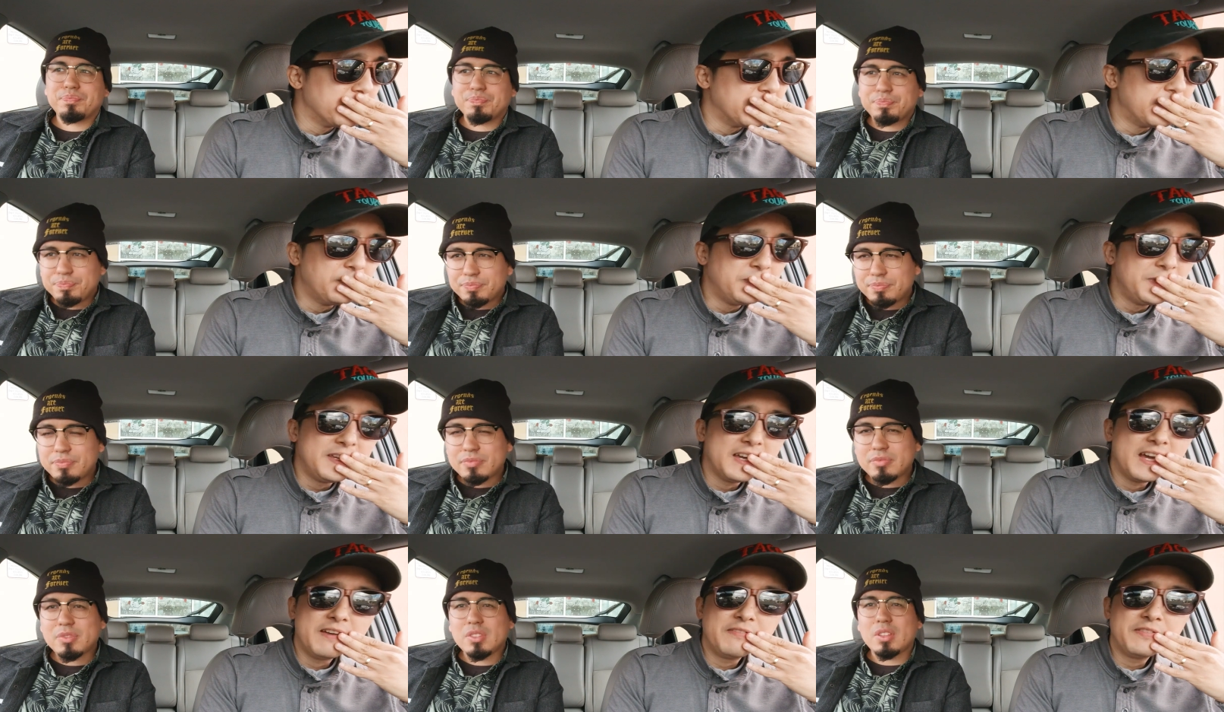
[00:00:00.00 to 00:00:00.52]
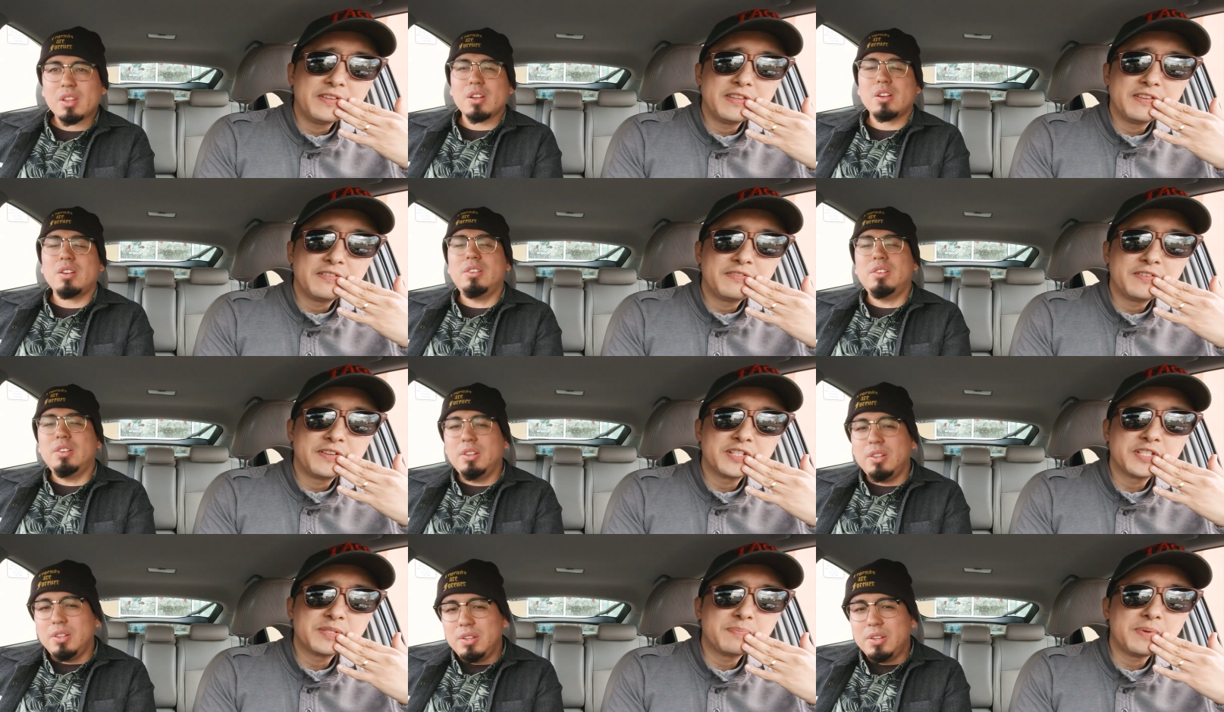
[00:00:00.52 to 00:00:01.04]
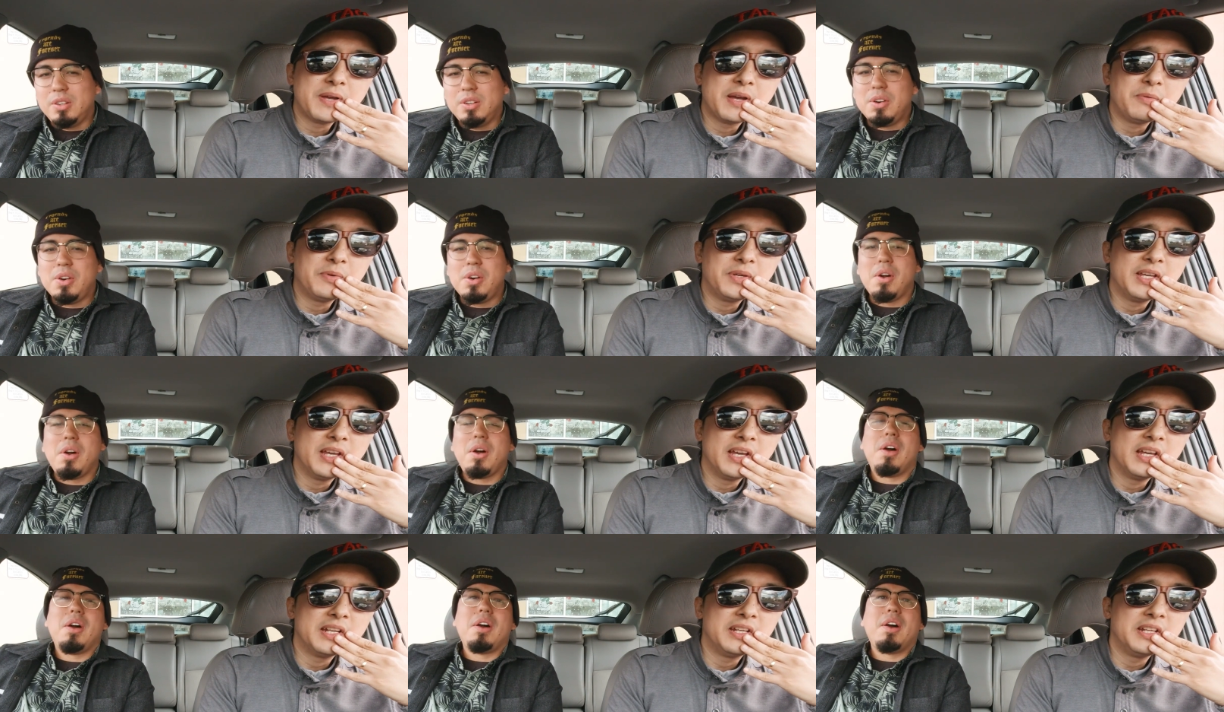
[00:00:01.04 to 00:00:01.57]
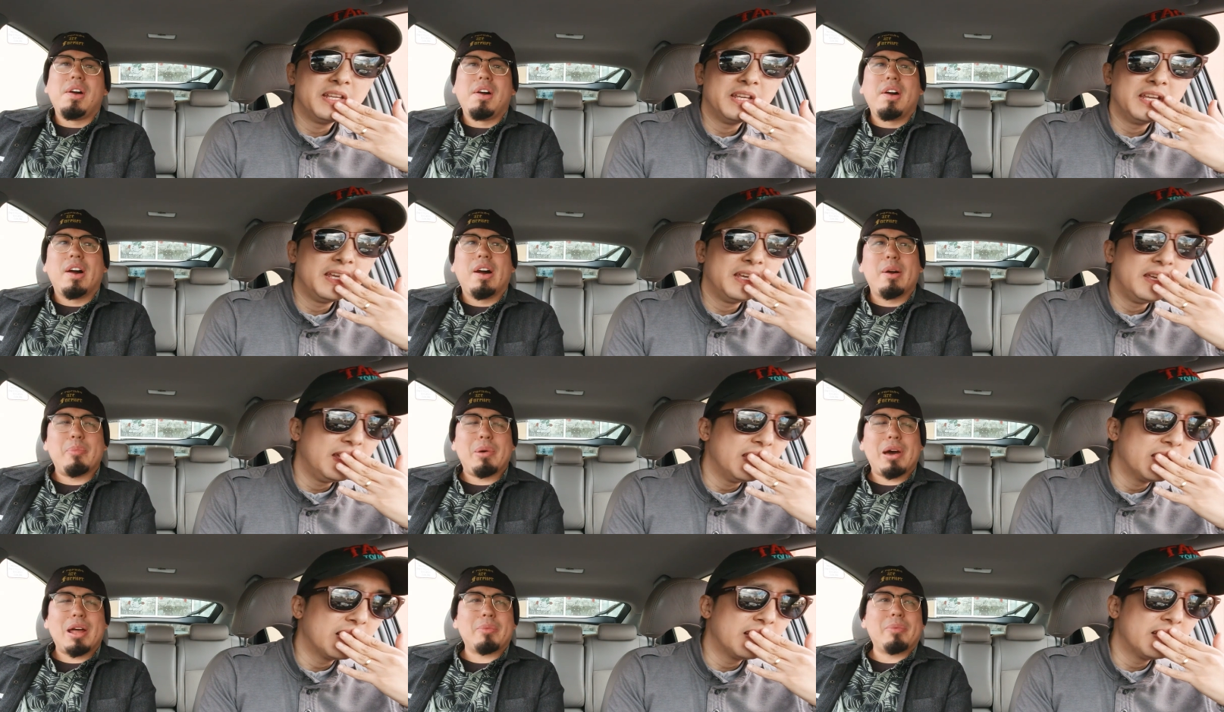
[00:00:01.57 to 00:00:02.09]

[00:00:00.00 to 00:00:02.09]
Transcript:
Speaker 1: what do we have at the first spot? We had a